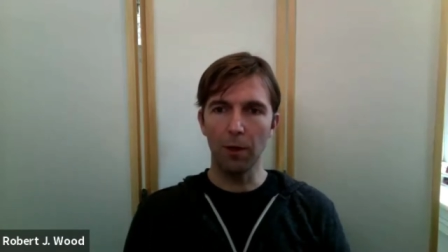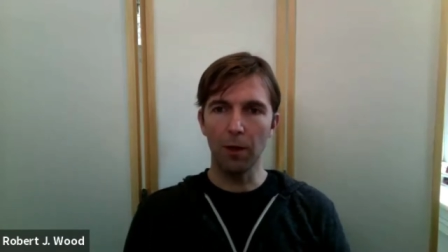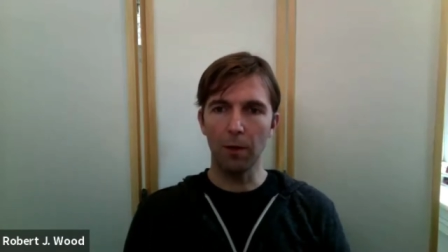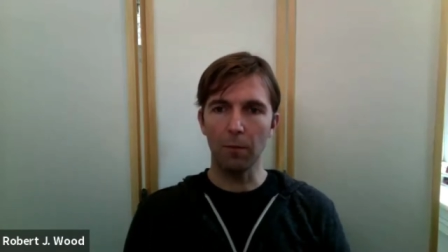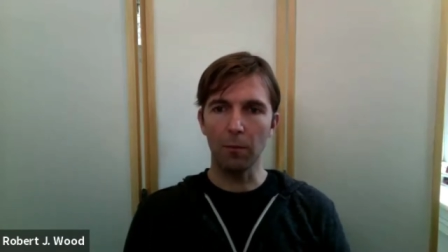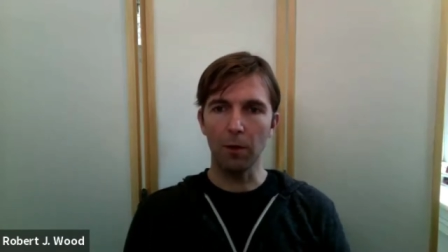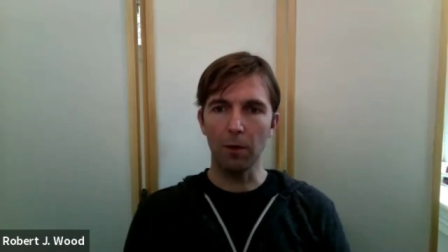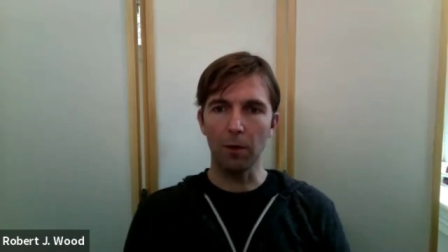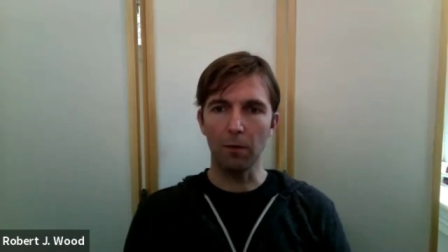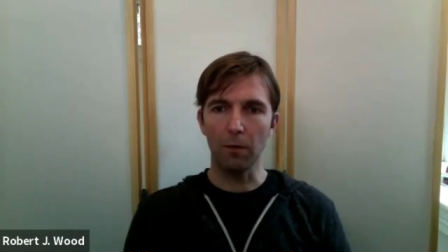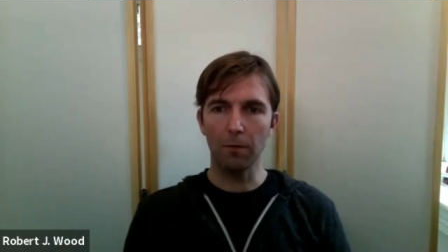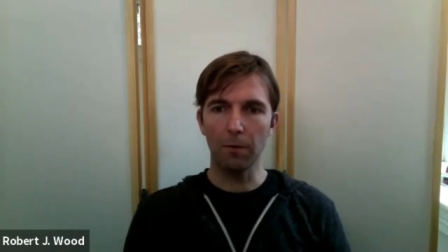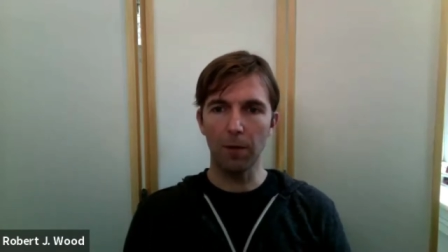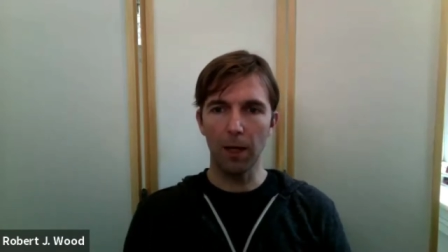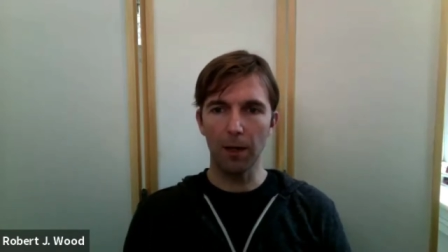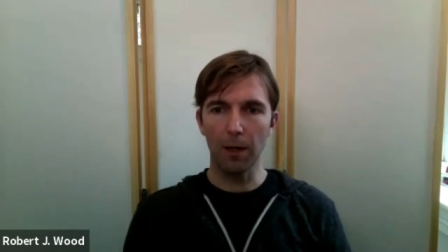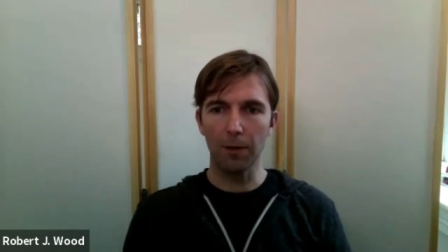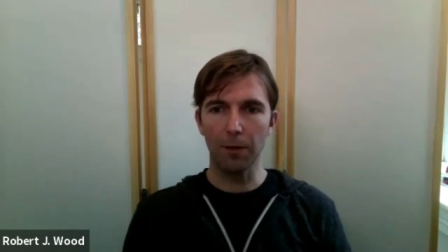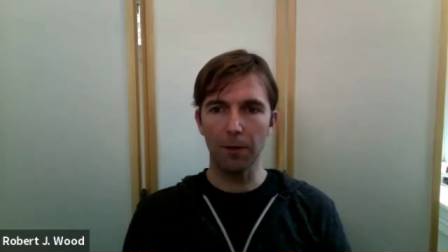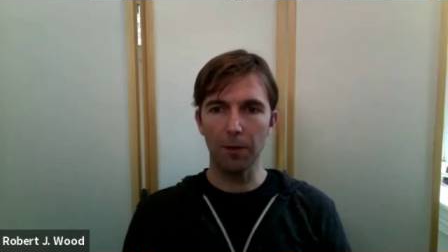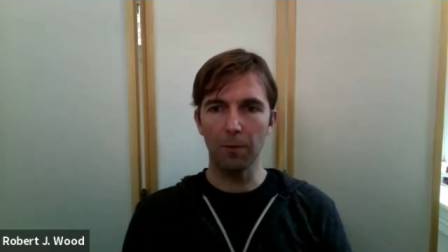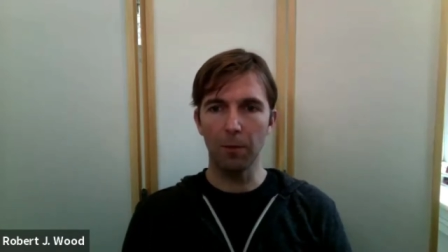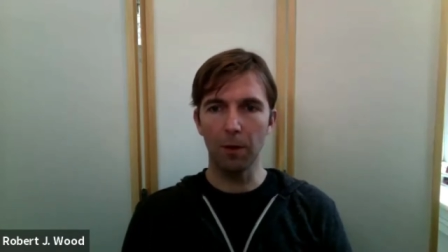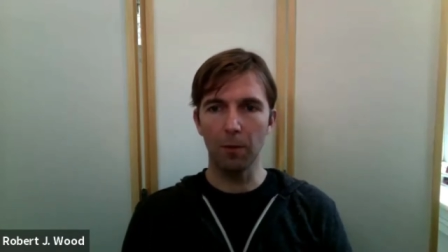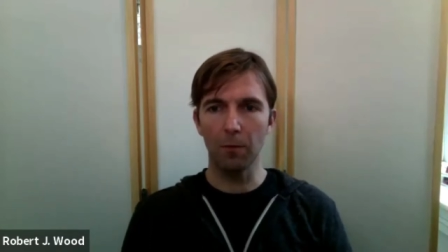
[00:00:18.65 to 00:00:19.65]
I'm a
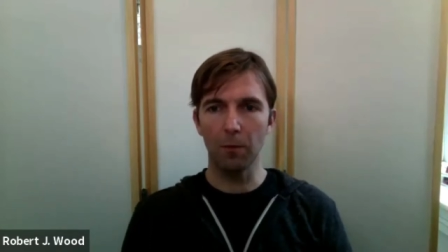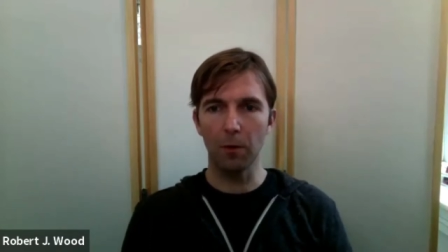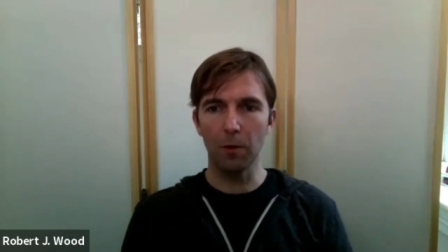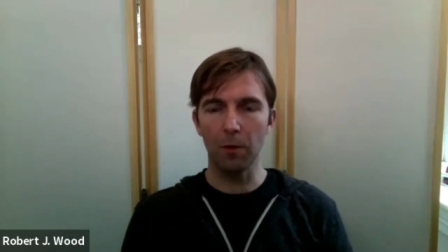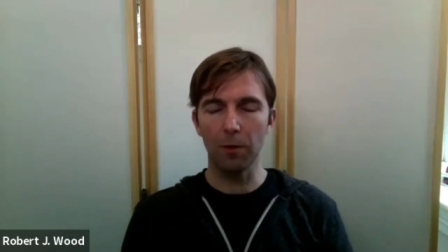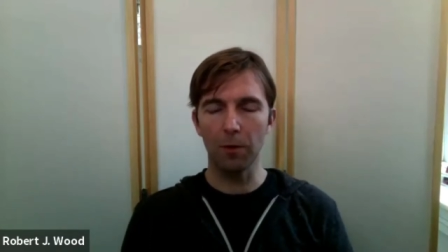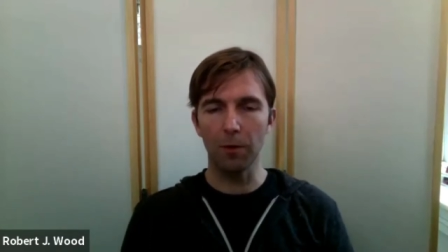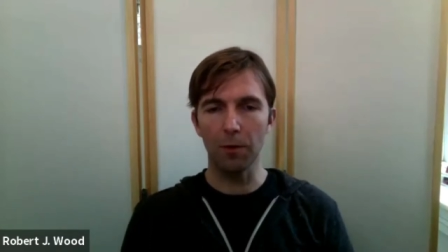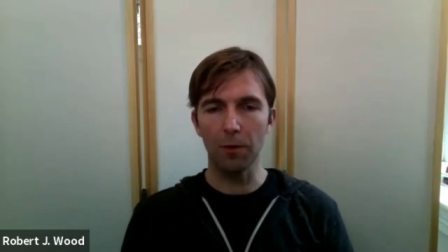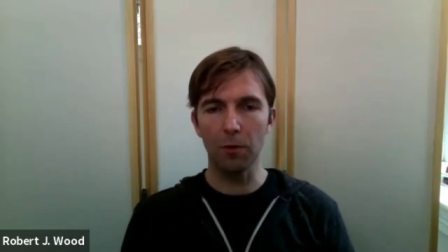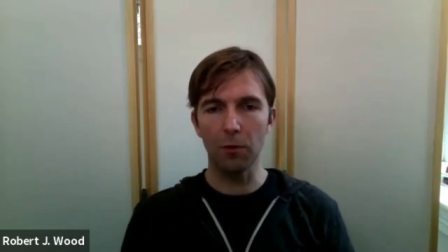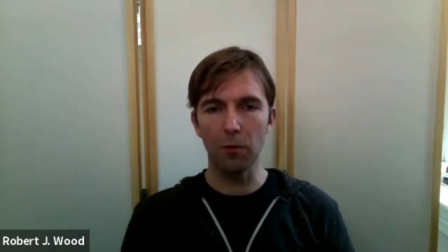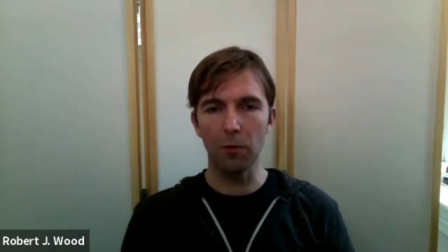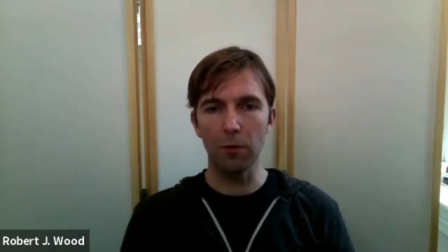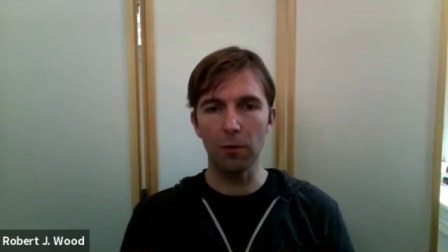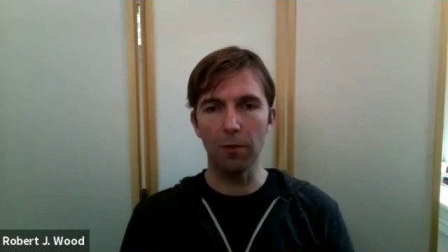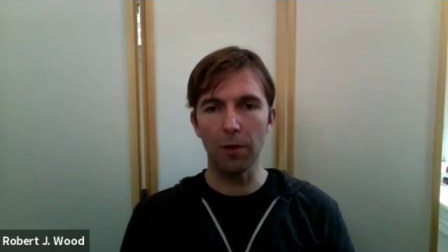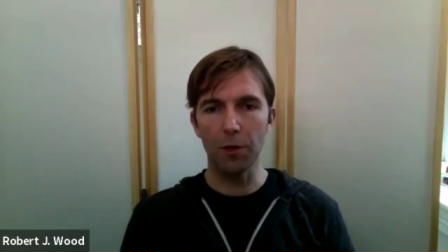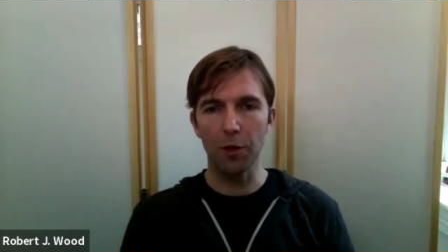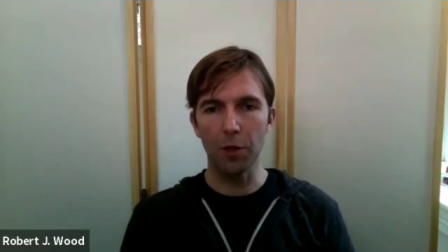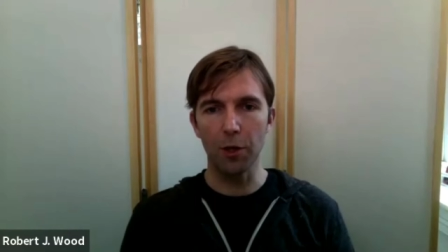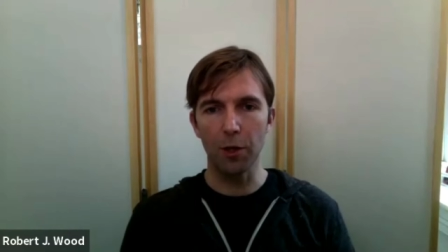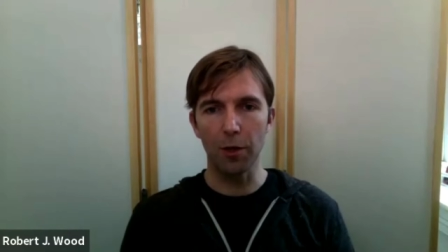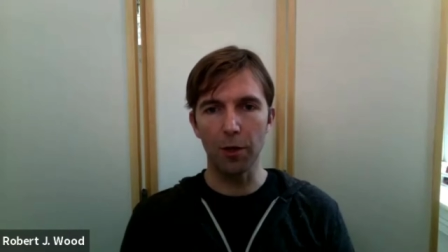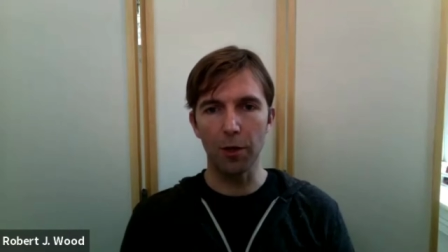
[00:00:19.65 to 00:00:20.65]
faculty member in the School of
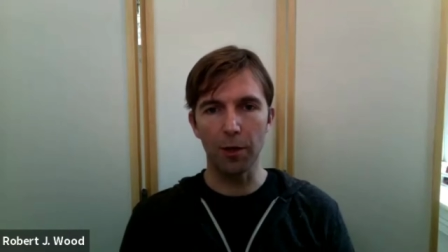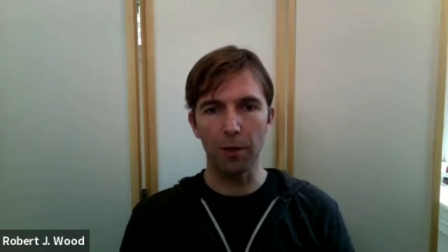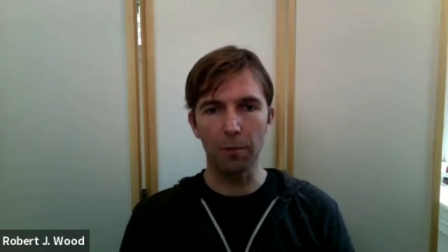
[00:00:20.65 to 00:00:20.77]
Engineering